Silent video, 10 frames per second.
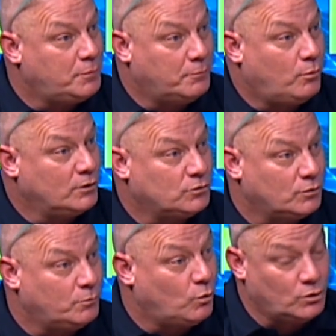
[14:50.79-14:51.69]
put points on
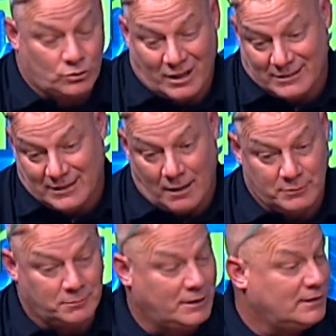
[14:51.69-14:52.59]
the board, and try to stop
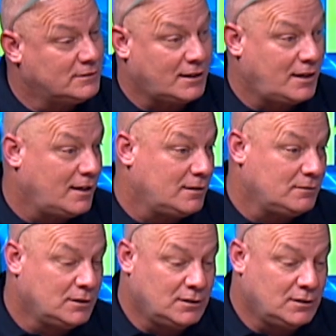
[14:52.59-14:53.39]
as many as I can.